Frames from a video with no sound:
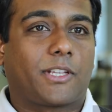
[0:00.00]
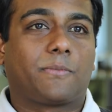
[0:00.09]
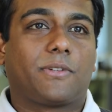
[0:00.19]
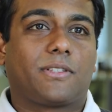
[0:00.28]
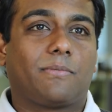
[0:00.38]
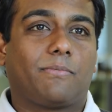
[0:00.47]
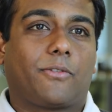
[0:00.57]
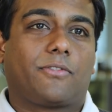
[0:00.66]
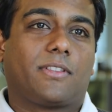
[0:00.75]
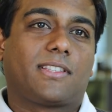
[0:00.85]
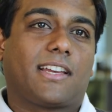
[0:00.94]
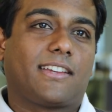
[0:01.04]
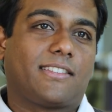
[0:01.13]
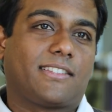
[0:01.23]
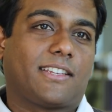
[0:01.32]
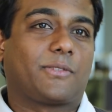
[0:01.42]
experts in both the
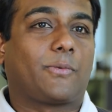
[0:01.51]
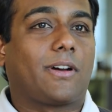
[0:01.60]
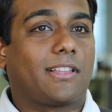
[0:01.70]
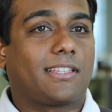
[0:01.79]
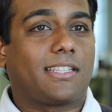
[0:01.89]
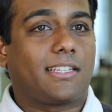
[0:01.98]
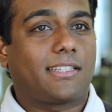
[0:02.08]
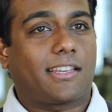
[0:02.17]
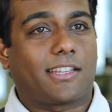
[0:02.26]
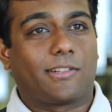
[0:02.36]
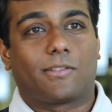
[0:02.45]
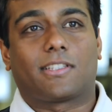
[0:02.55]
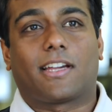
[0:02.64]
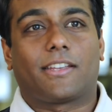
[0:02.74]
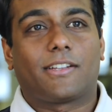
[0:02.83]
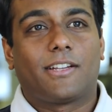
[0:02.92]
science as well as the technical
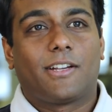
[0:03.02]
side